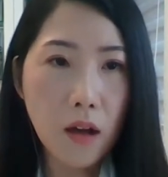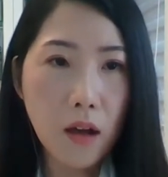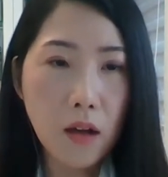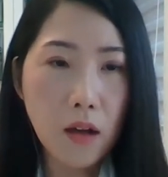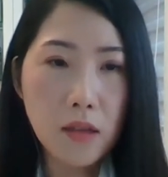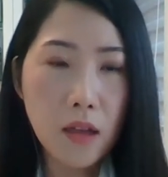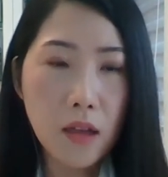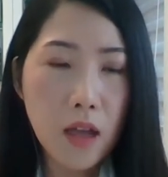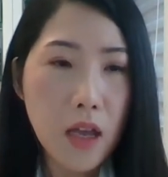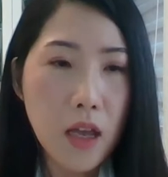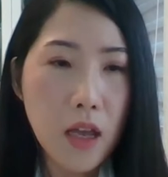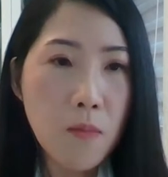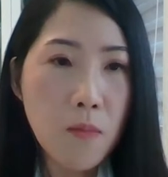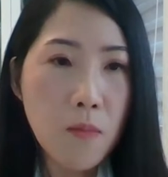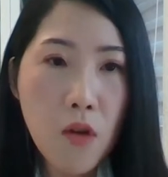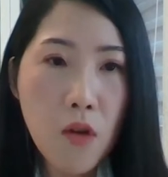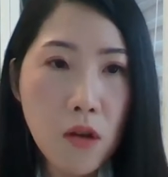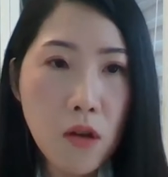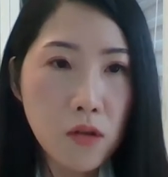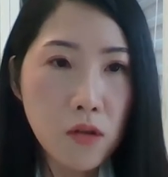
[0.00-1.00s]
the
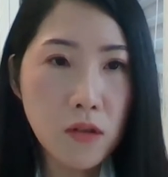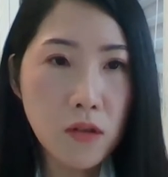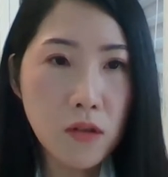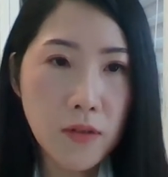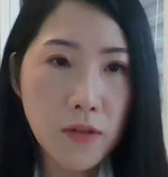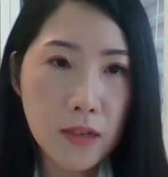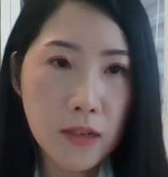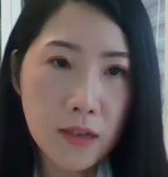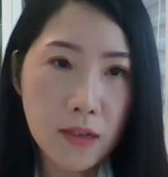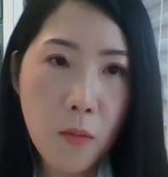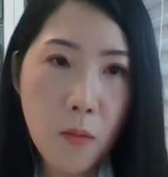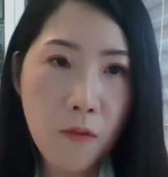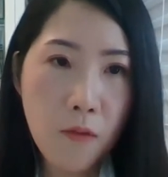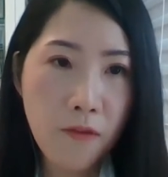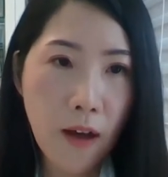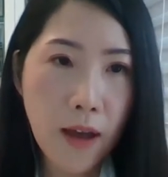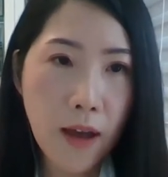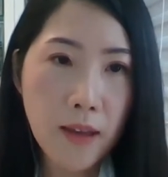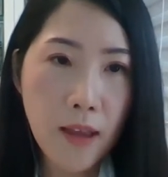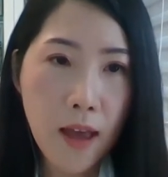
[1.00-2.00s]
emergence of sustainable
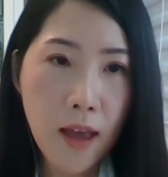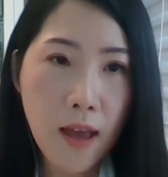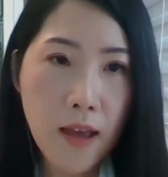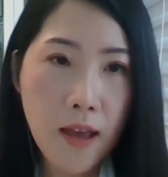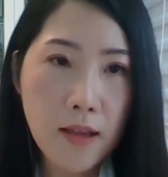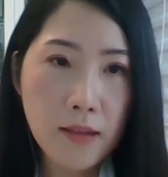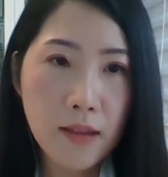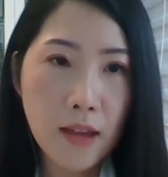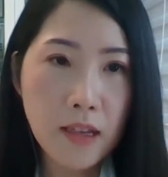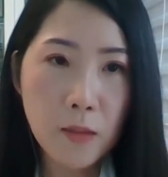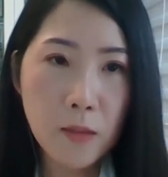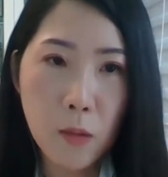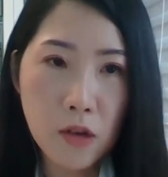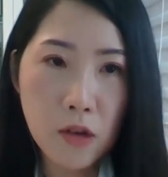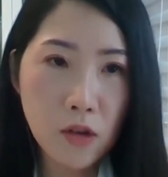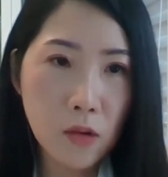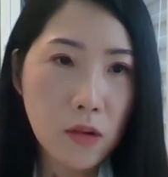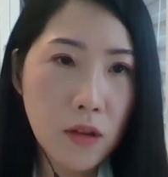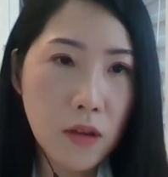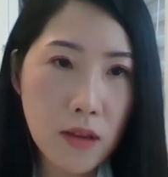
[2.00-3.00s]
finance,
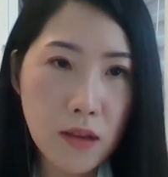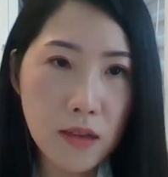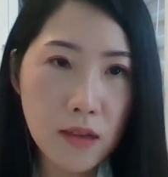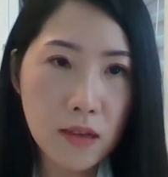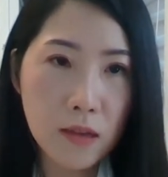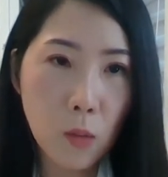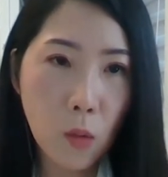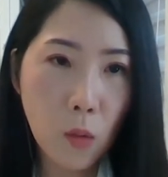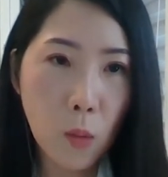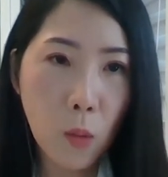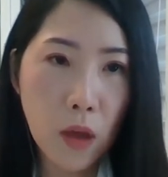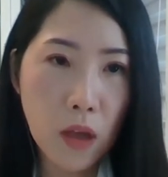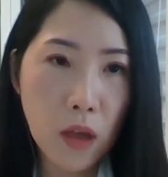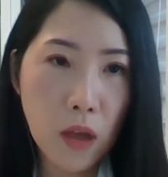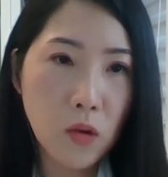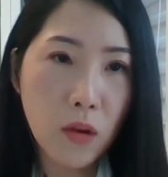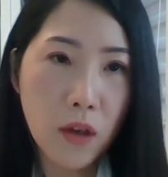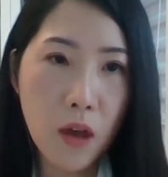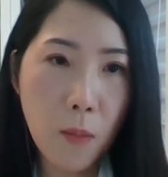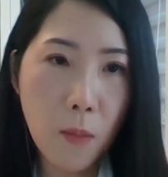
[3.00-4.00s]
especially this when we are
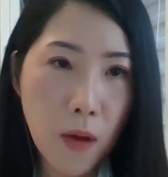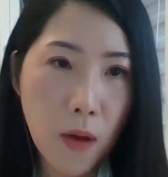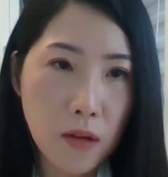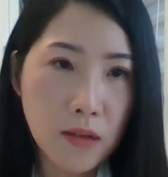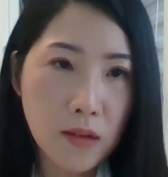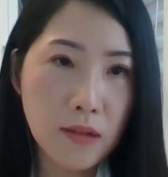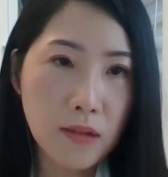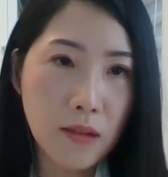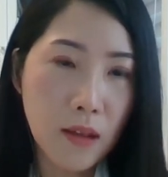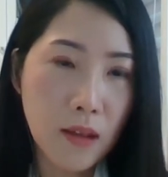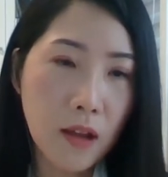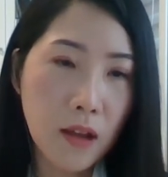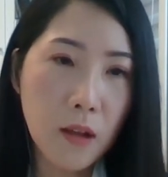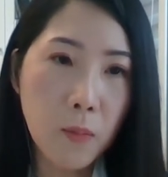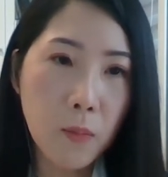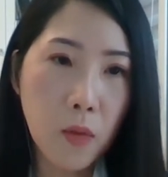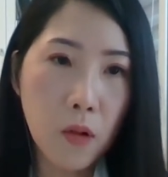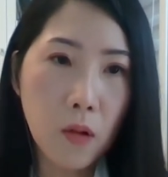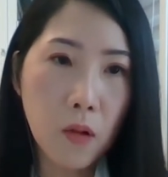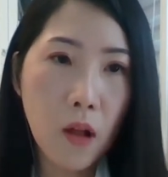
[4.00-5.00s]
talking about
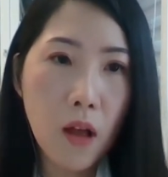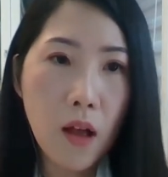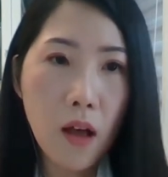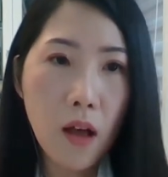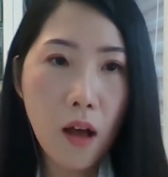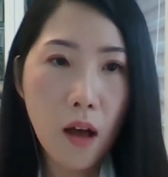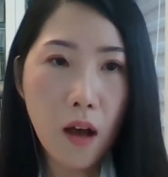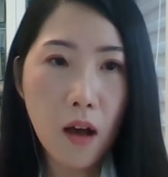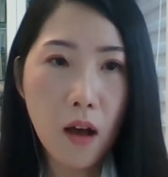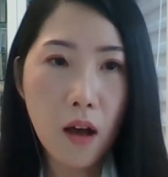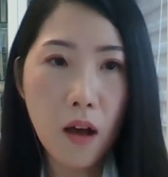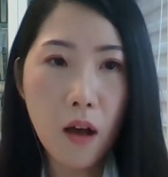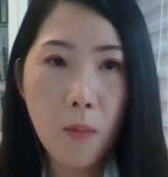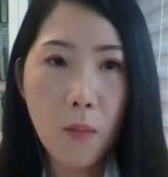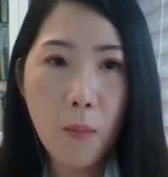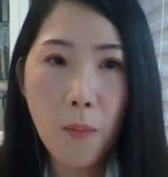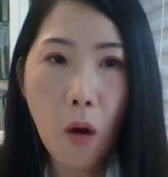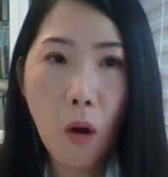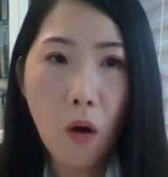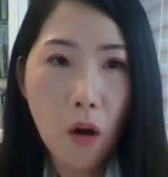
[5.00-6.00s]
sustainable uh,
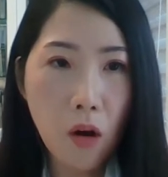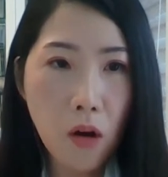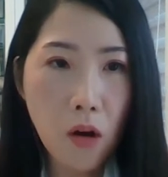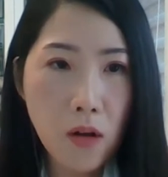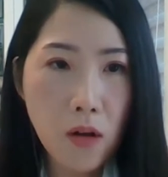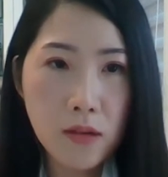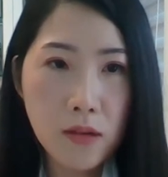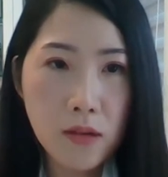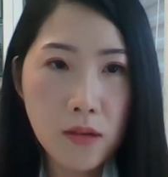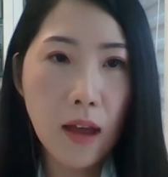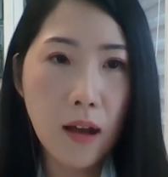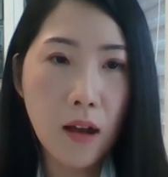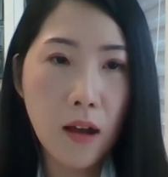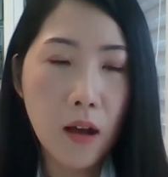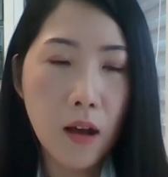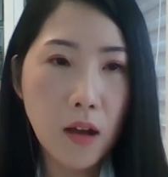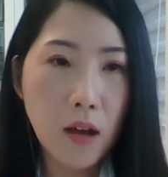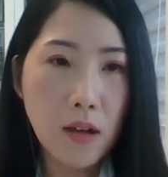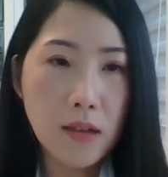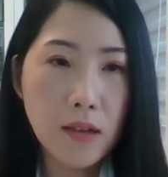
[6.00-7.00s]
bonds,
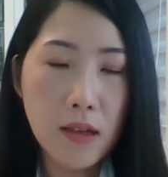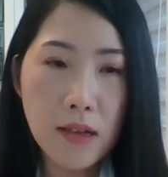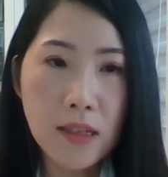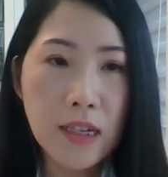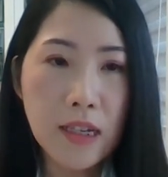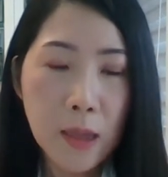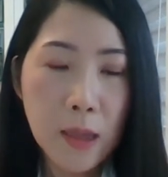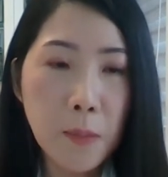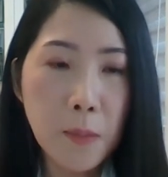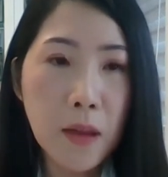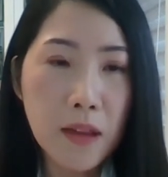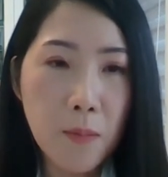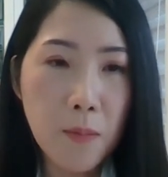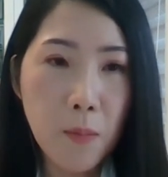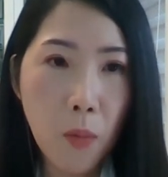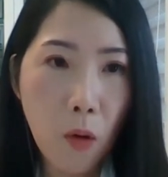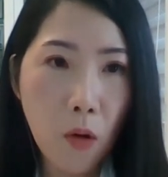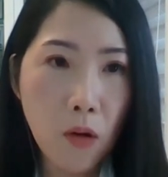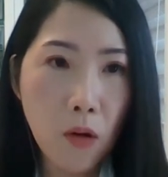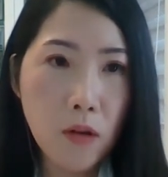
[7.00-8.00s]
uh, sustainability
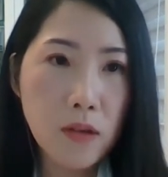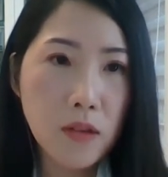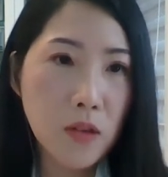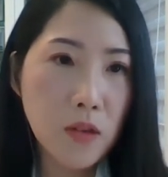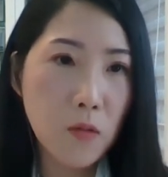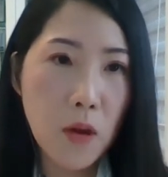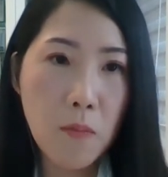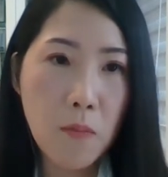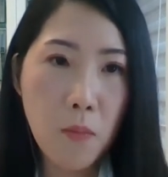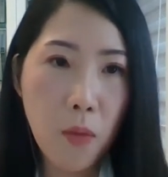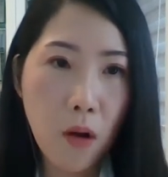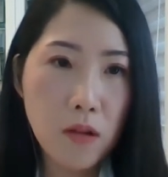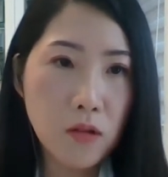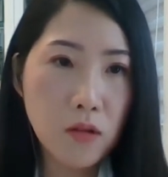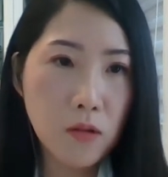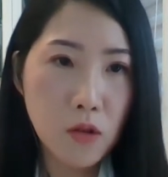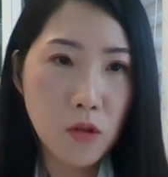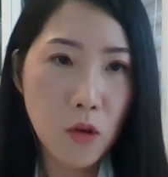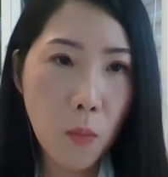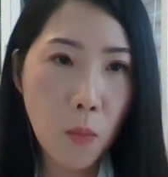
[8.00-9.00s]
bonds, green bonds,
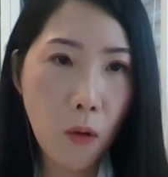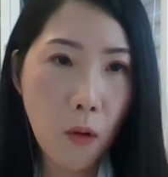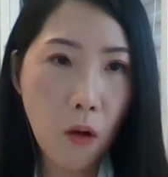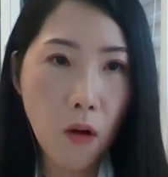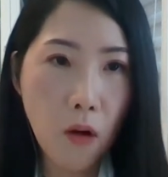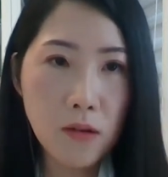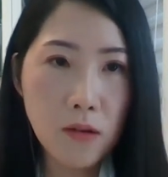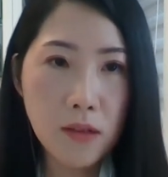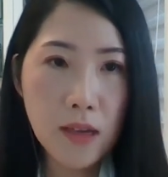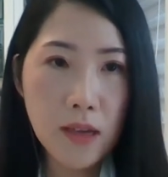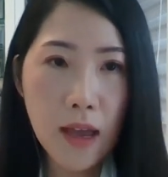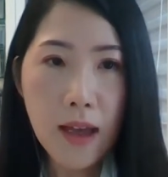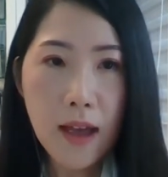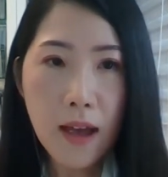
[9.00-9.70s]
social bonds,